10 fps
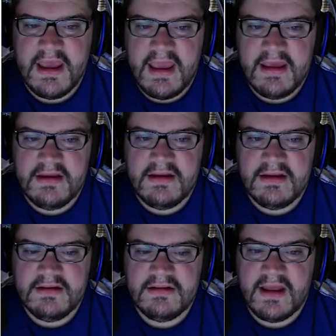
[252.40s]

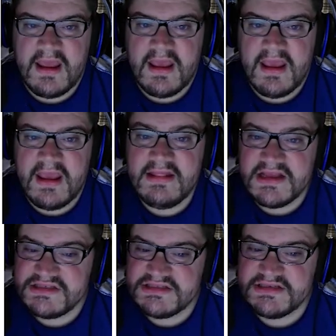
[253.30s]
and in
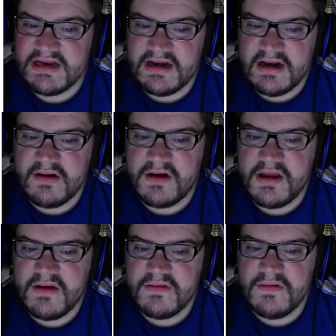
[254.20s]
this
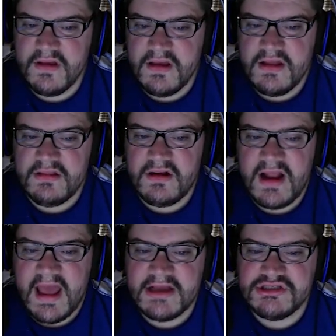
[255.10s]
scenario,
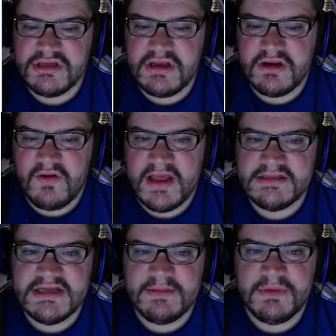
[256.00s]
they're actually going to go ahead
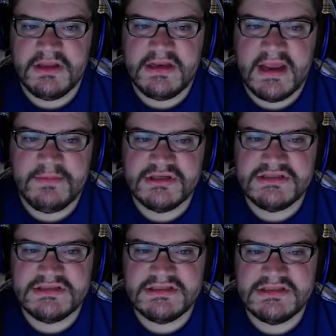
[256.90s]
and take Malik Neighbors
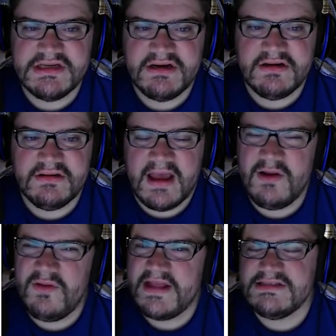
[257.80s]
since he's here. I
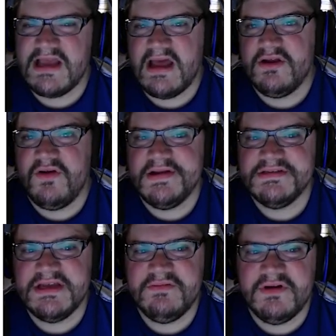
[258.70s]
know that's kind of
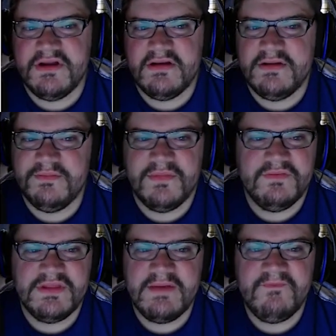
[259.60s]
crazy and redundant, but
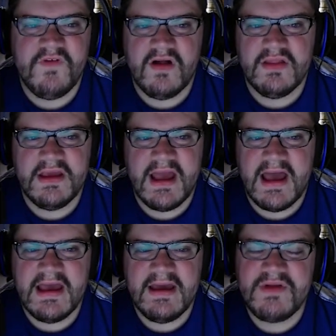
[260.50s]
with him falling,
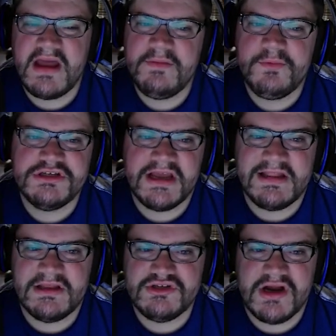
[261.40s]
I'm kind of
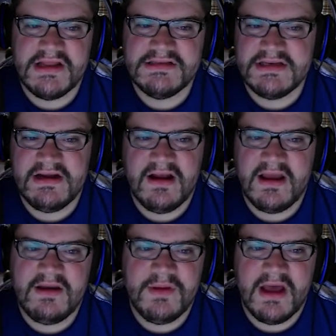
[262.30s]
projecting trades in here. I
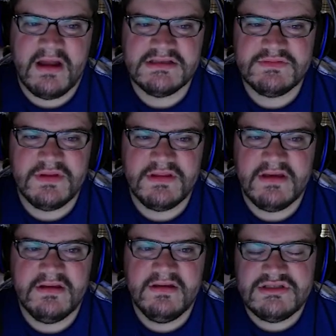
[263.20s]
got to be honest with
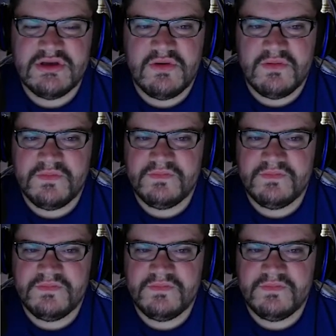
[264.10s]
you. So